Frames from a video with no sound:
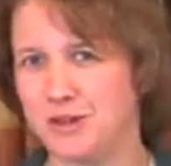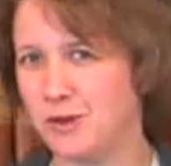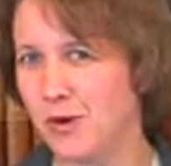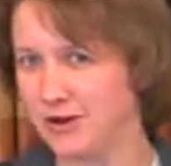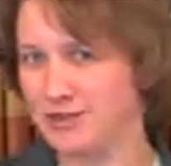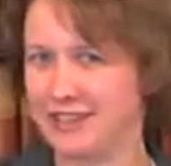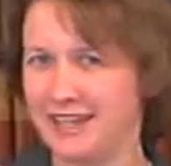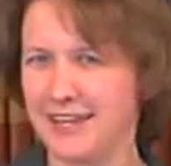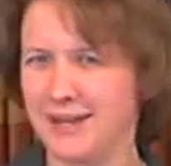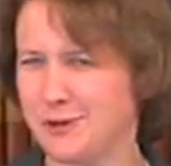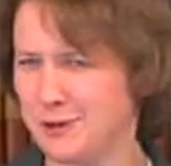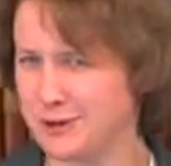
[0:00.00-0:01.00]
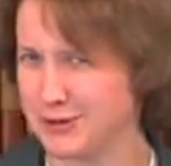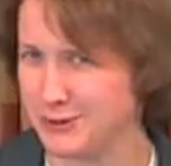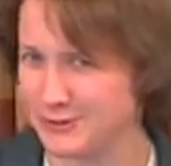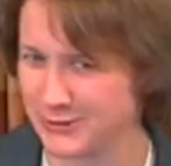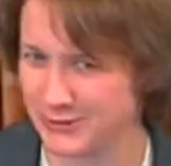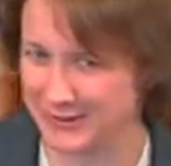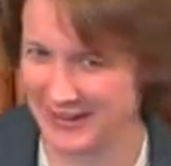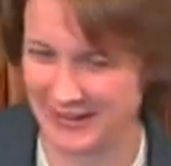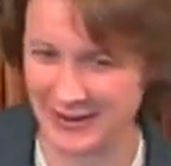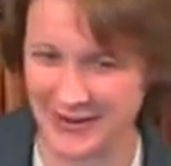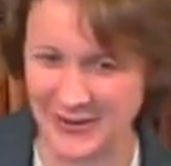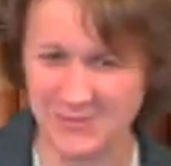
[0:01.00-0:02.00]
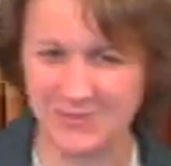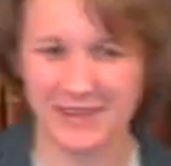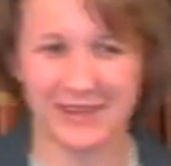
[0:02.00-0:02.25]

you are the king, what are you doing here?